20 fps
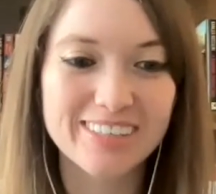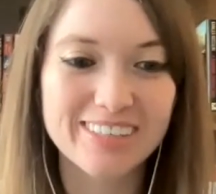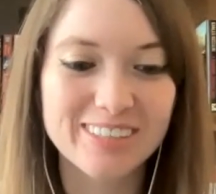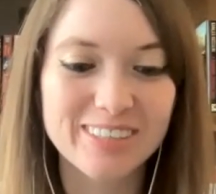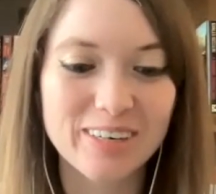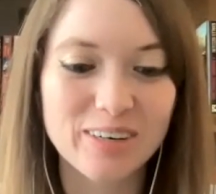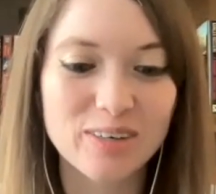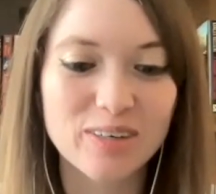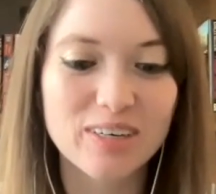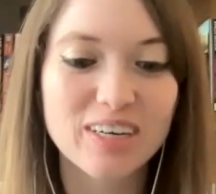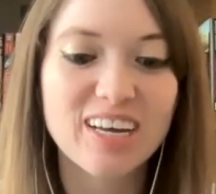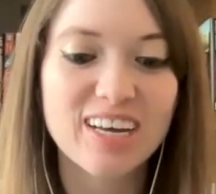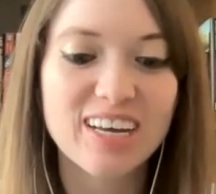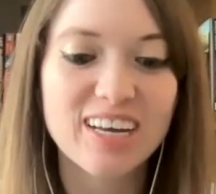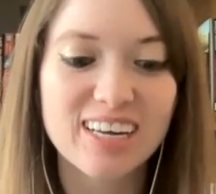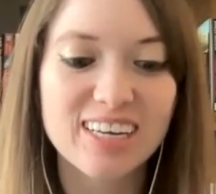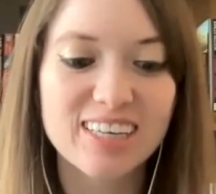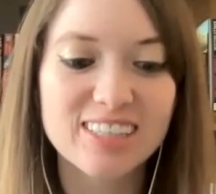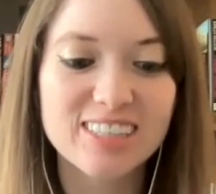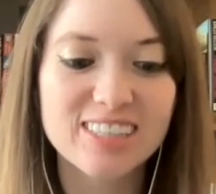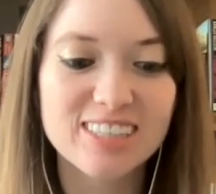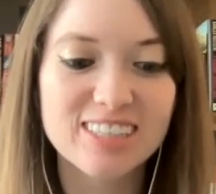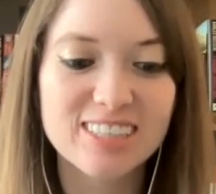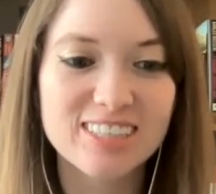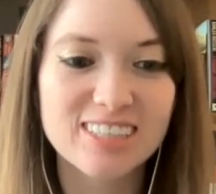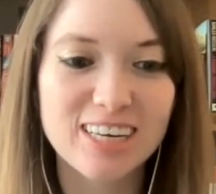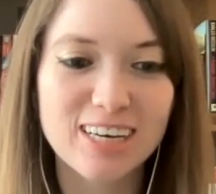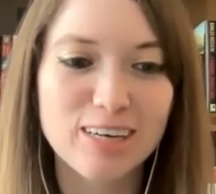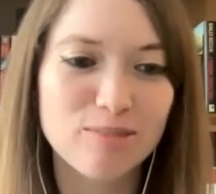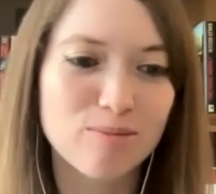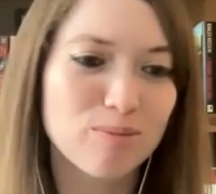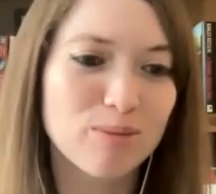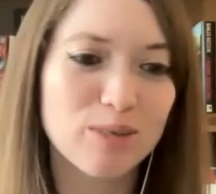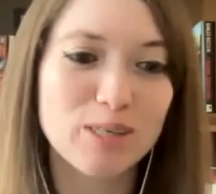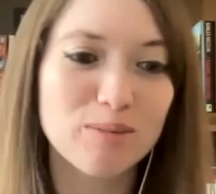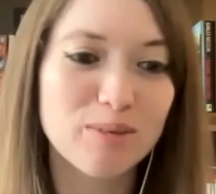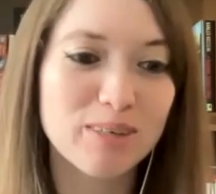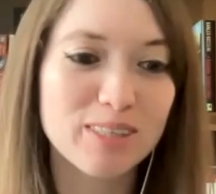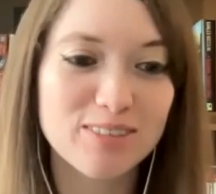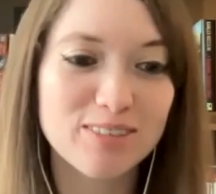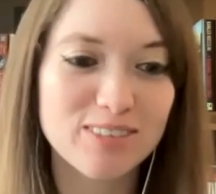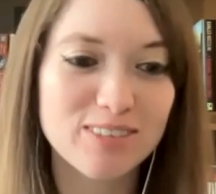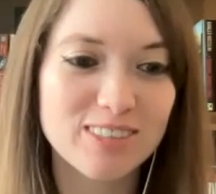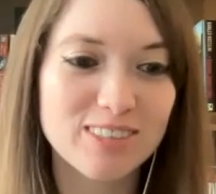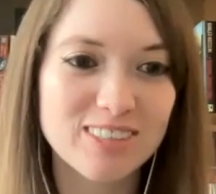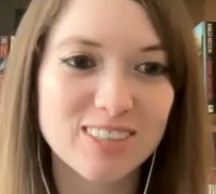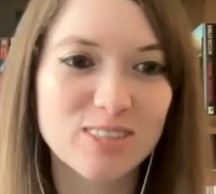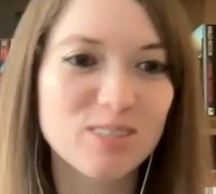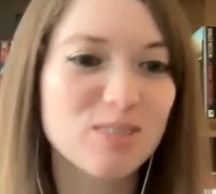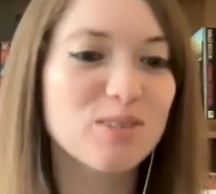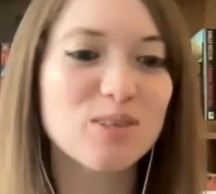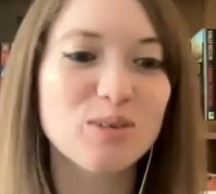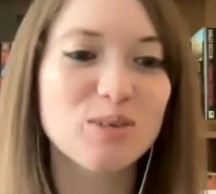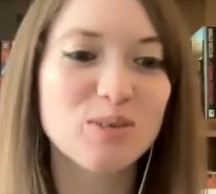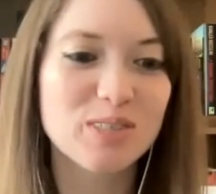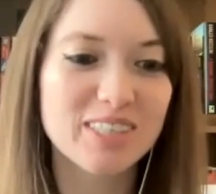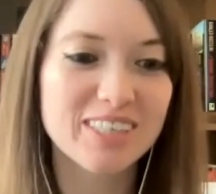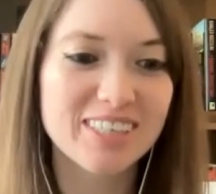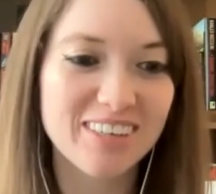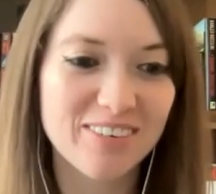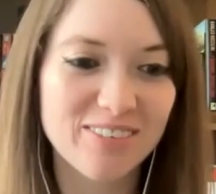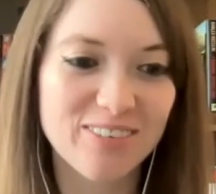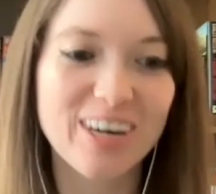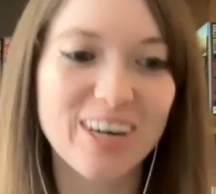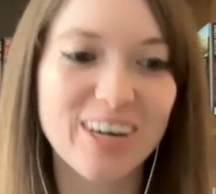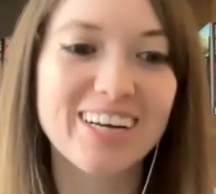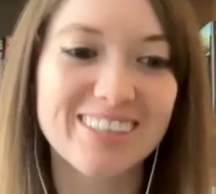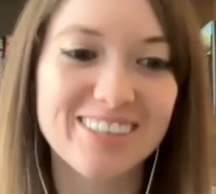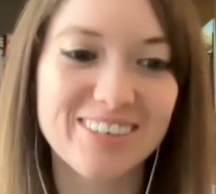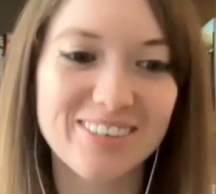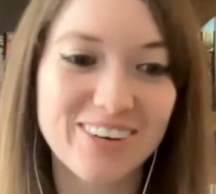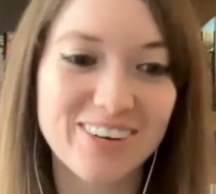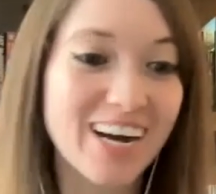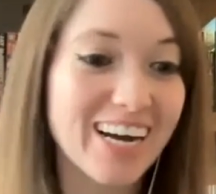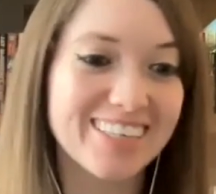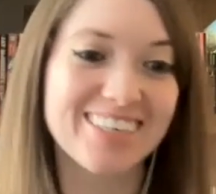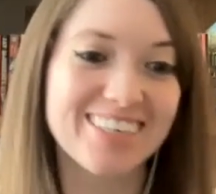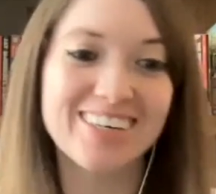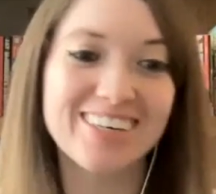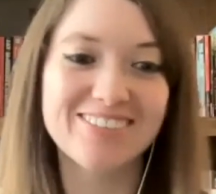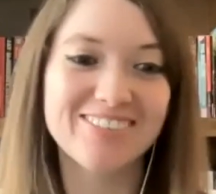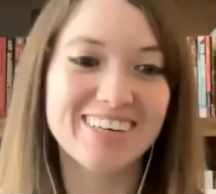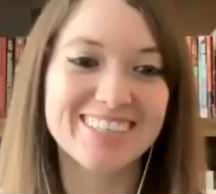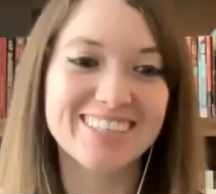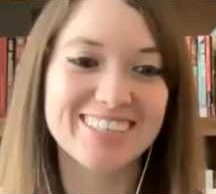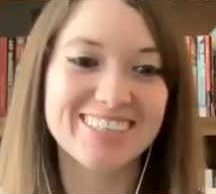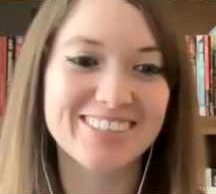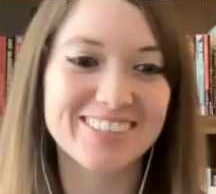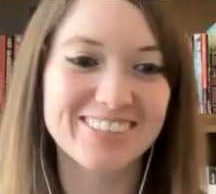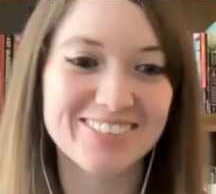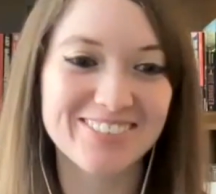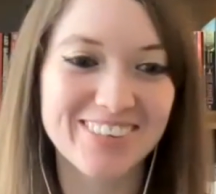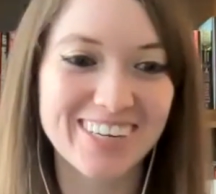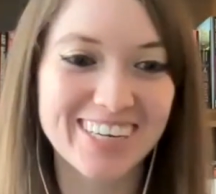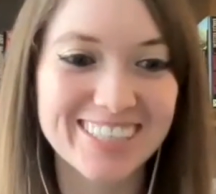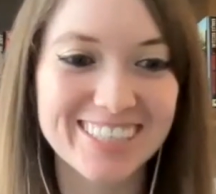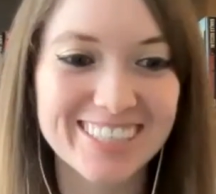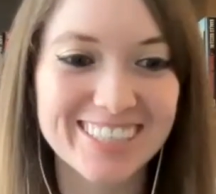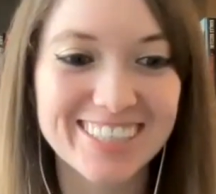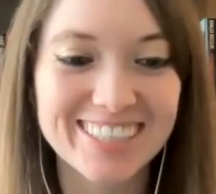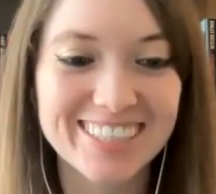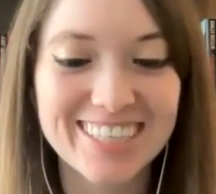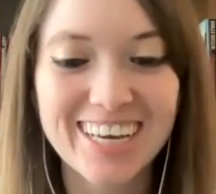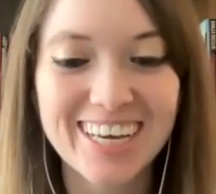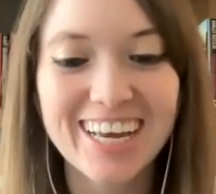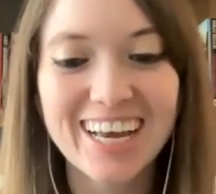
So it's pretty much, if you just Google Quotidian Writer, you'll find all my social pages.